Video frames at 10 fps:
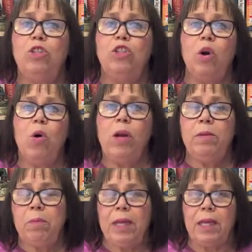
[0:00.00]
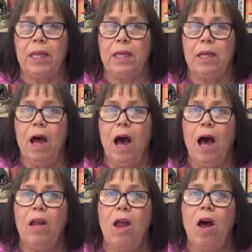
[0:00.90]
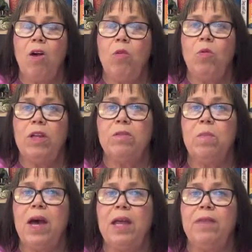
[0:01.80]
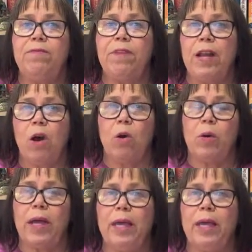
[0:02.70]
Join me along with my fellow